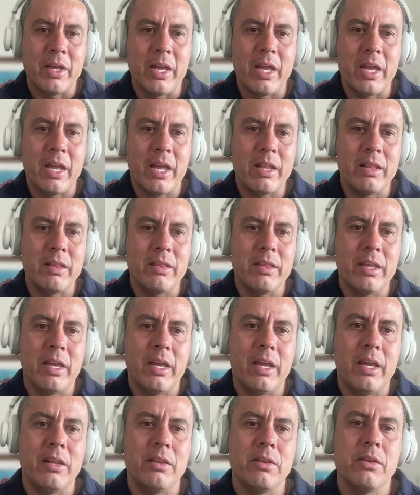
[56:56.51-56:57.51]
And
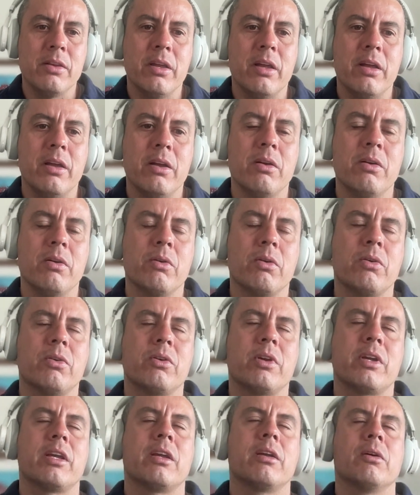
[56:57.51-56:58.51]
then
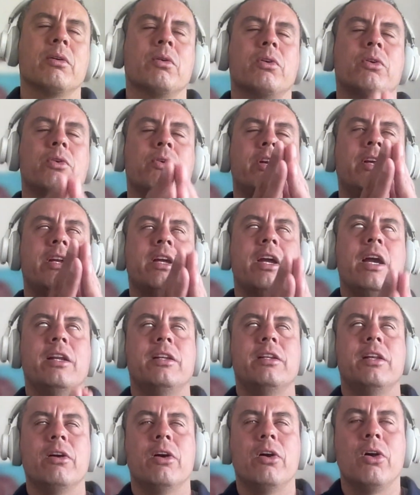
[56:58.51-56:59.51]

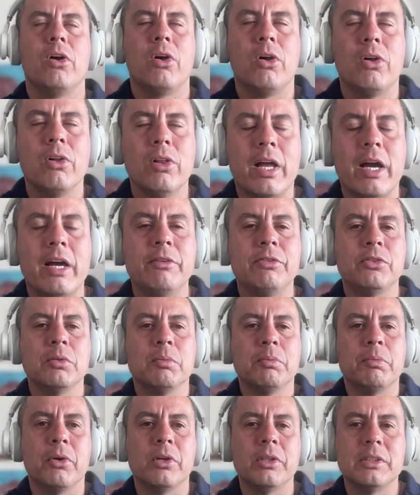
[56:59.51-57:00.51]
create the whole life
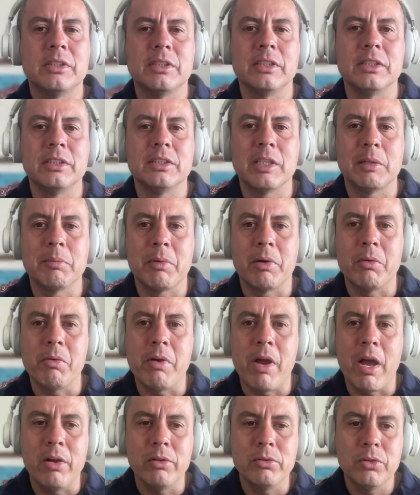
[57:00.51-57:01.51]
support system
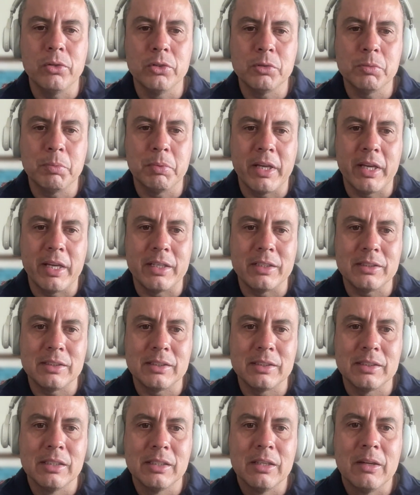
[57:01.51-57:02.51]
around those
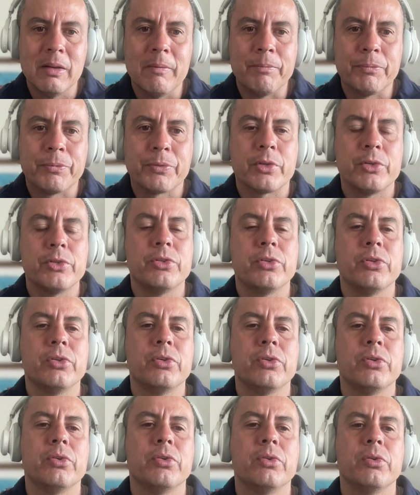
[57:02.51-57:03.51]
plants
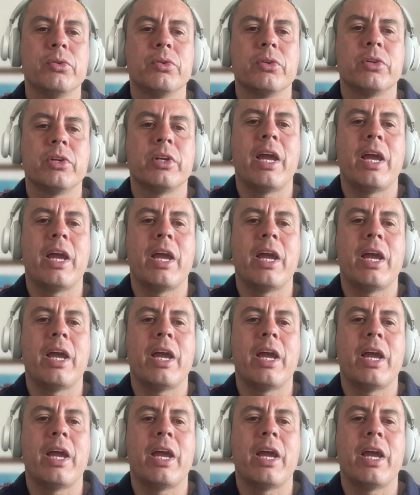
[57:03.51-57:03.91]
to